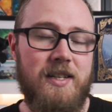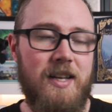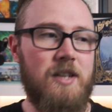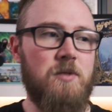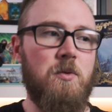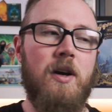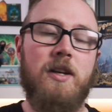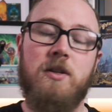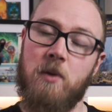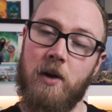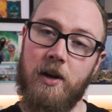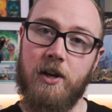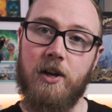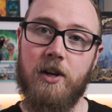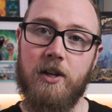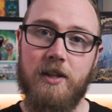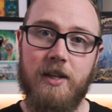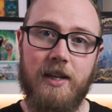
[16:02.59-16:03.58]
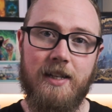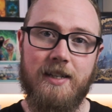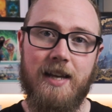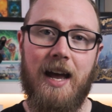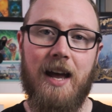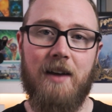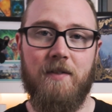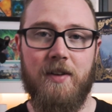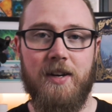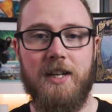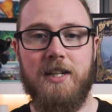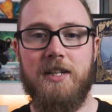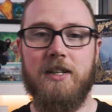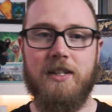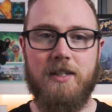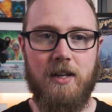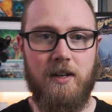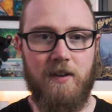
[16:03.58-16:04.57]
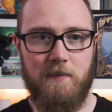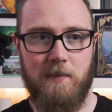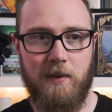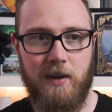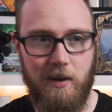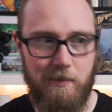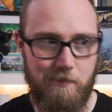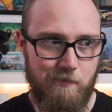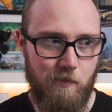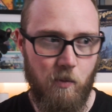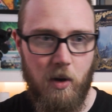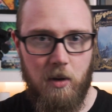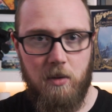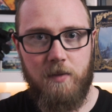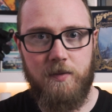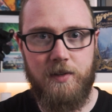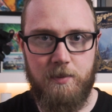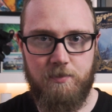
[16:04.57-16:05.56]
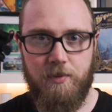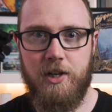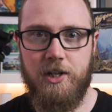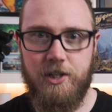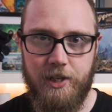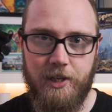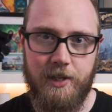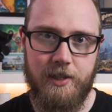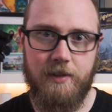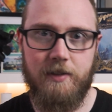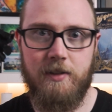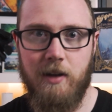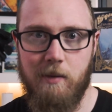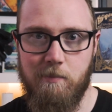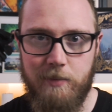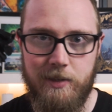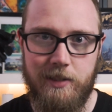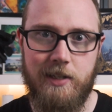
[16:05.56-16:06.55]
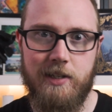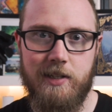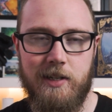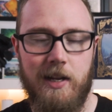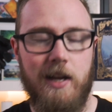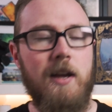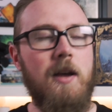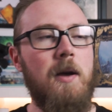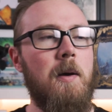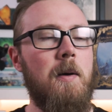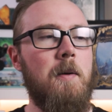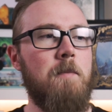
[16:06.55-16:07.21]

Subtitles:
So that's why it's quite a good thing to have, and it does kind of become world of spreadsheets and numbers, doesn't it?